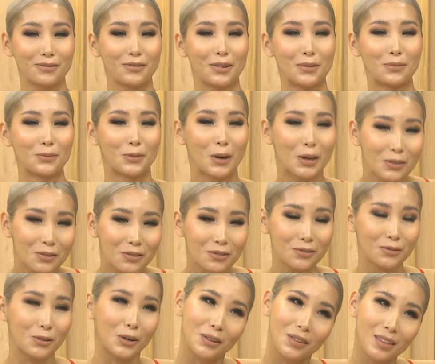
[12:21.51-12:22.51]
from
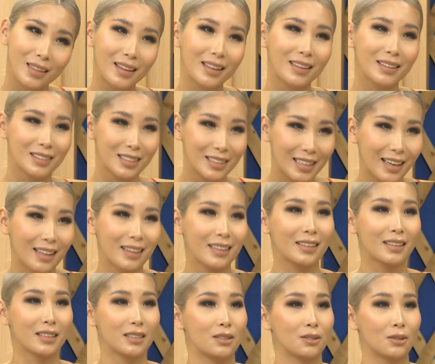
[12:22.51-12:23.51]
one thing to the other
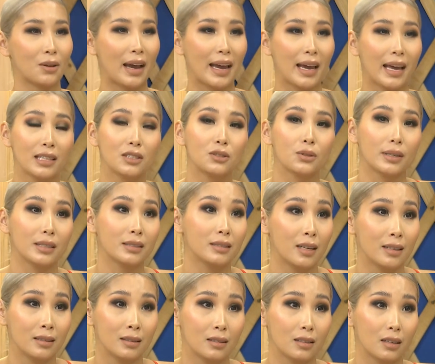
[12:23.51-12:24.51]
because you know I had to
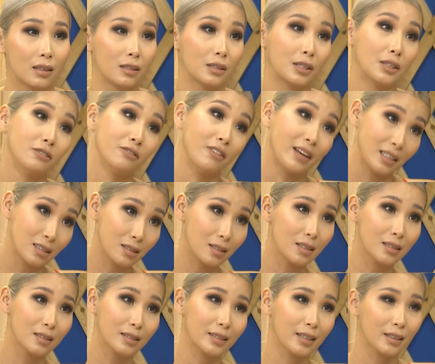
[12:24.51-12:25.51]
attend other events
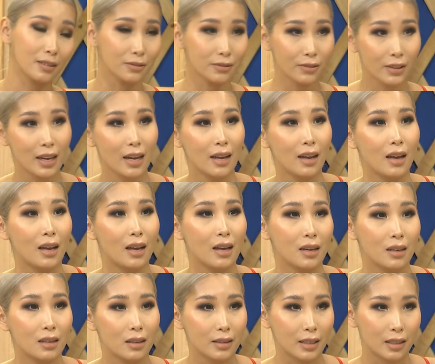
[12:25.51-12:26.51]
and stuff.
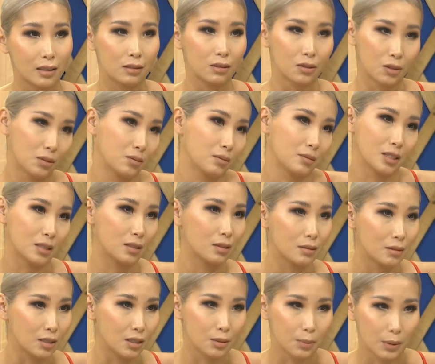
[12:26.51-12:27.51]
Like you know,
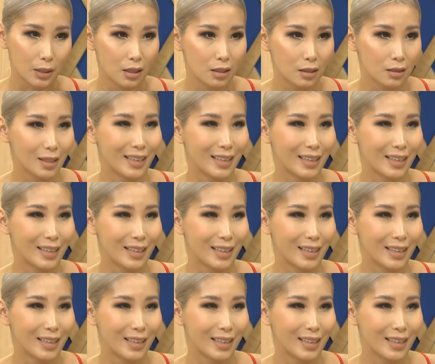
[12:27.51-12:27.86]
just because.